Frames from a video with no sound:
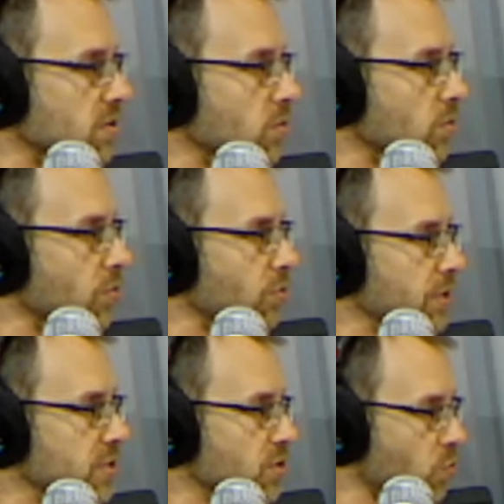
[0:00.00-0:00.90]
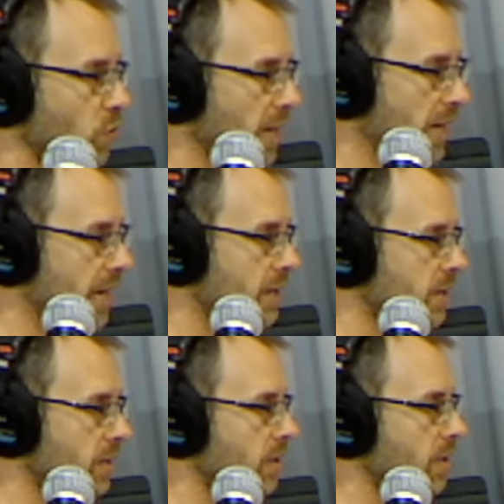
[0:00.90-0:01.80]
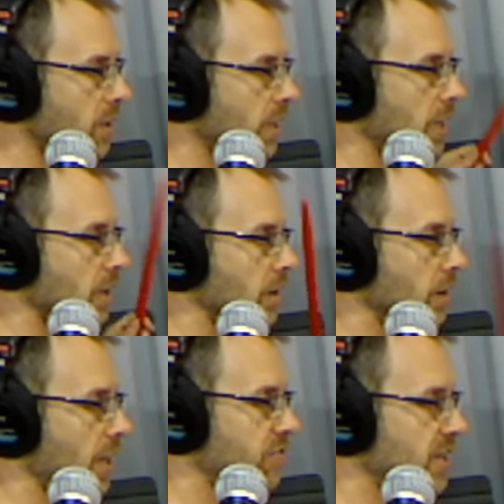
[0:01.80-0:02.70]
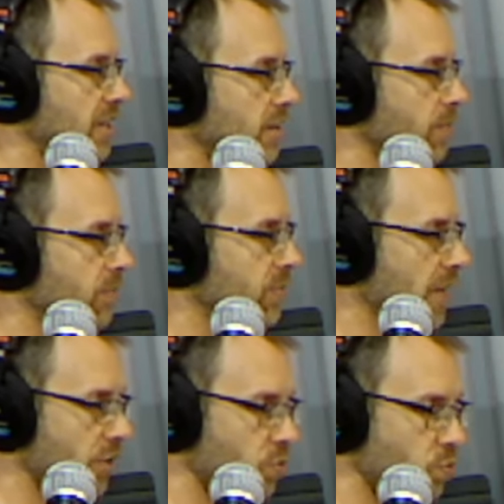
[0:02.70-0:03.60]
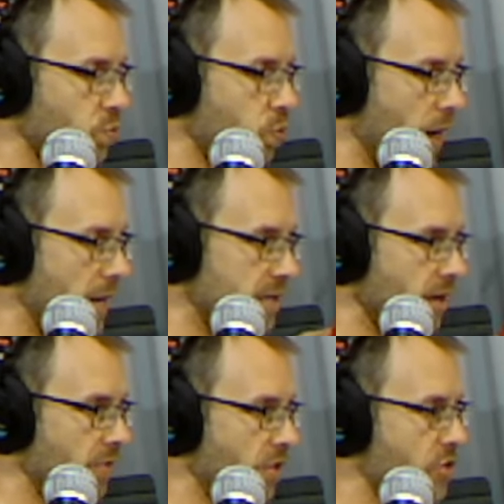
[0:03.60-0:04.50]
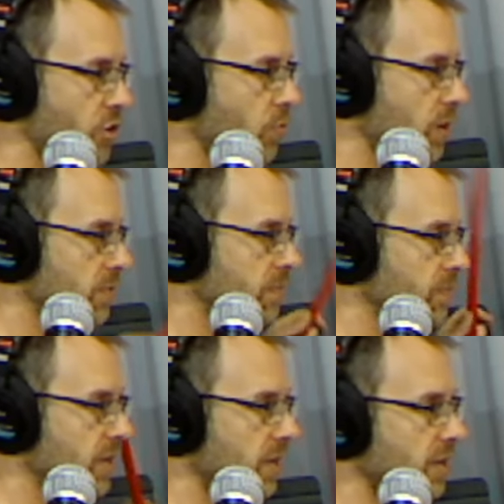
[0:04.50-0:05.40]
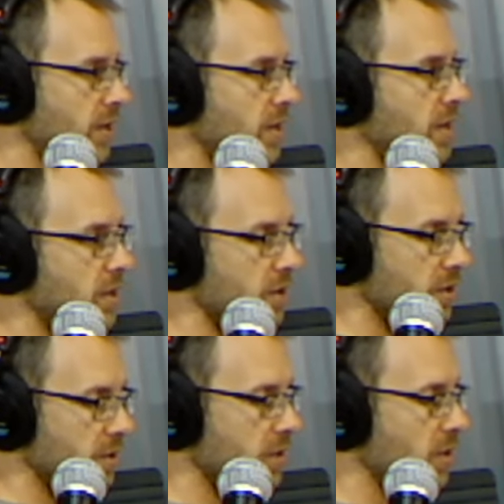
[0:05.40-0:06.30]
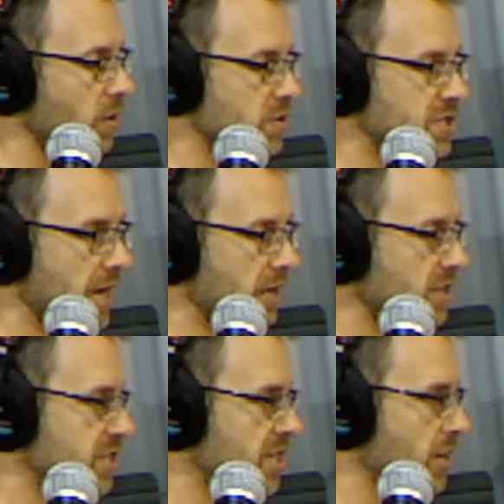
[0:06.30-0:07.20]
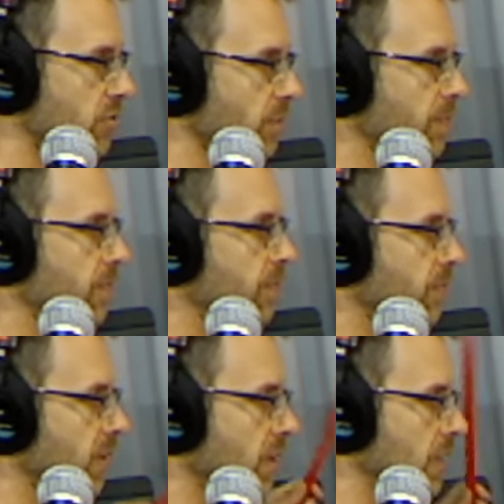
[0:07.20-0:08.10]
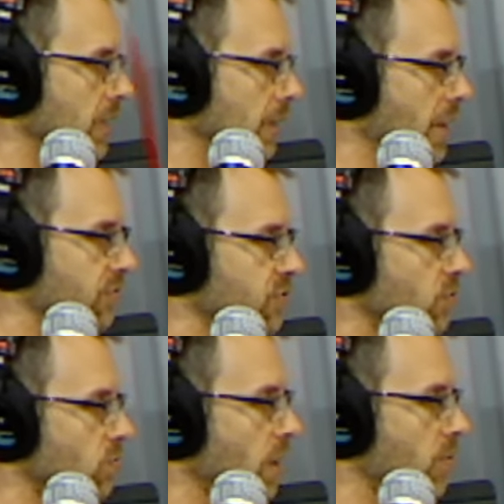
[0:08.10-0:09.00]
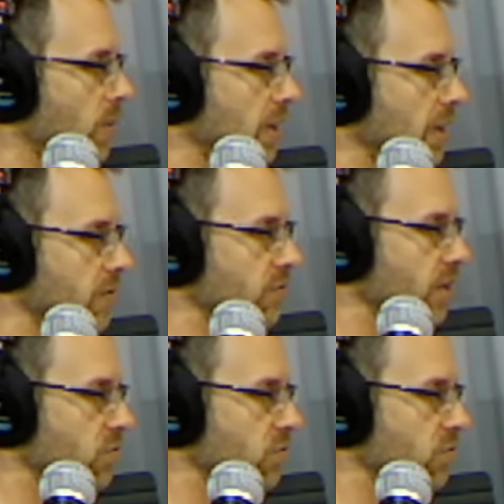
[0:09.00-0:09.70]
2, 3. So the right hand, left hand. Now the right on the third one goes down to the snare drum. Left, right, right, left, left,